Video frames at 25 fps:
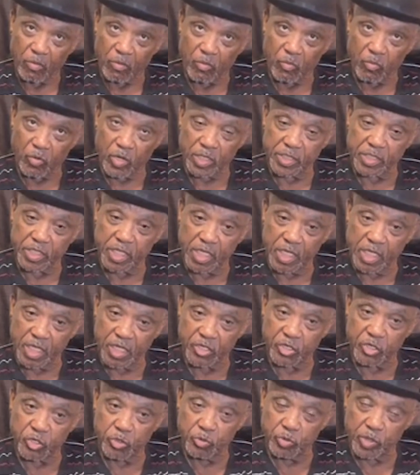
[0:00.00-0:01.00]
Once he
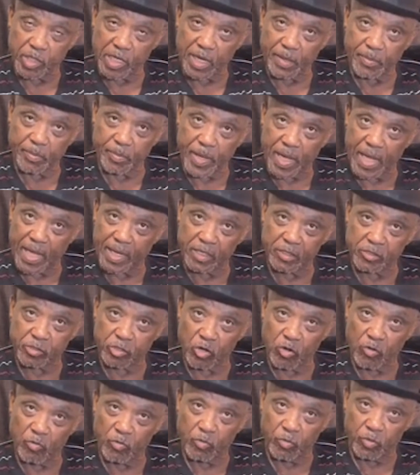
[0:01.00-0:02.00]
hits you with that bat, it's
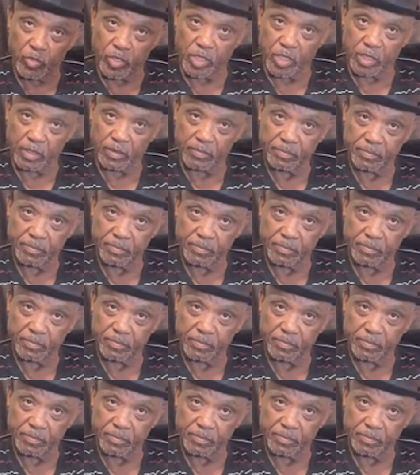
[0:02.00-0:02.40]
over with.